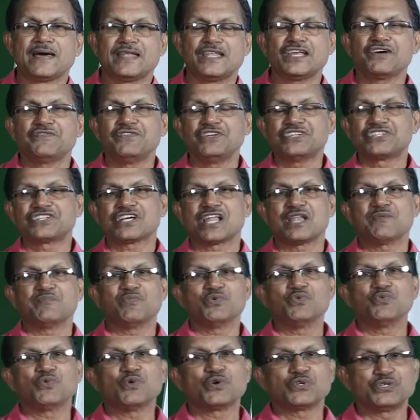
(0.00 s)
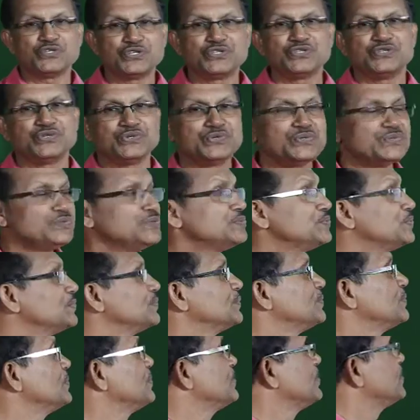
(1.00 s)
Now, we shall move on to
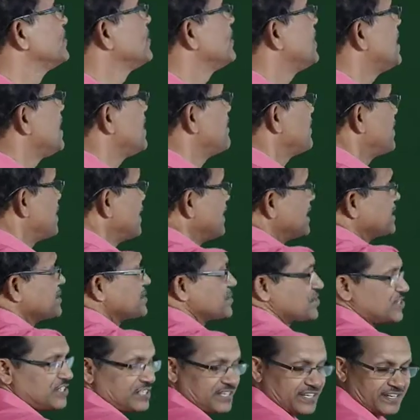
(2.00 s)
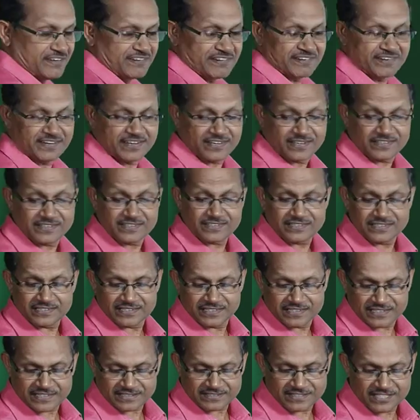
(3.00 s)
our next area
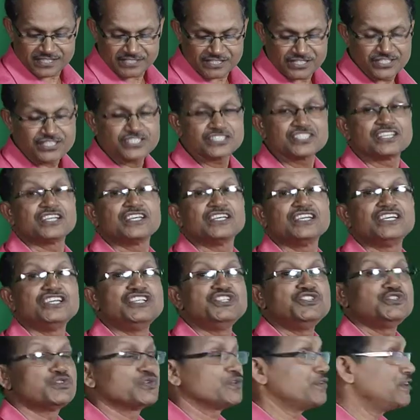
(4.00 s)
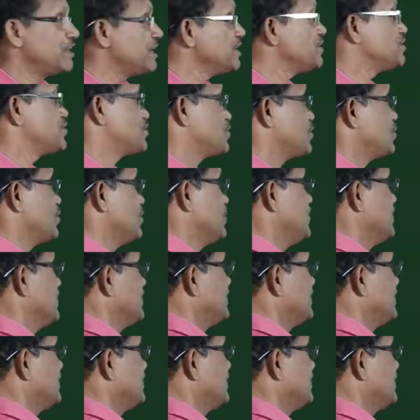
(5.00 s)
that is intonation.